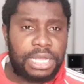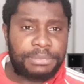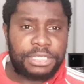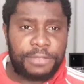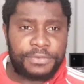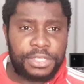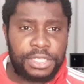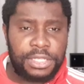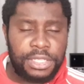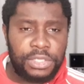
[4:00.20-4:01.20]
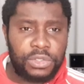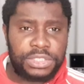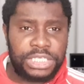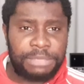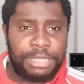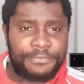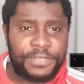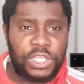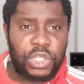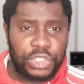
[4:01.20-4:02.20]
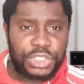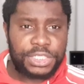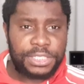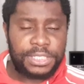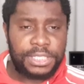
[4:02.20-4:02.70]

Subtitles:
comes after your team have lost,